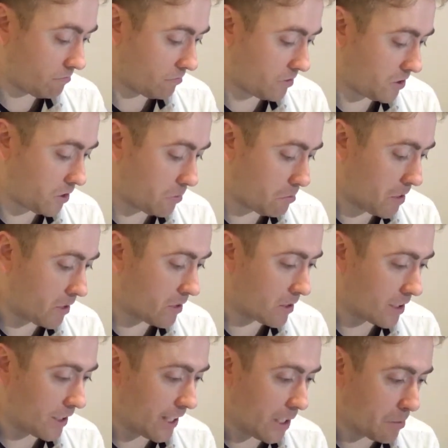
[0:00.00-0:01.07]
some
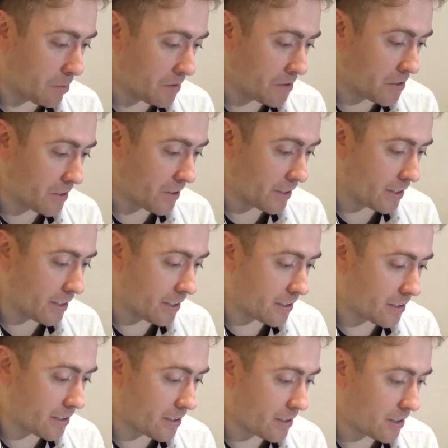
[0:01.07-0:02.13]
miracle happens during
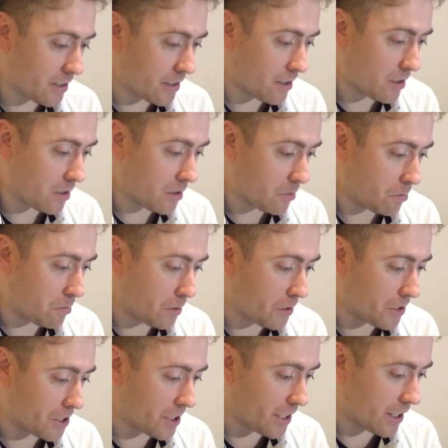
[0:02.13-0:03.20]
this
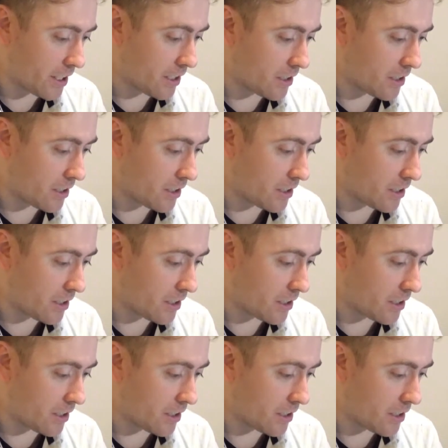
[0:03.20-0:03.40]
push here.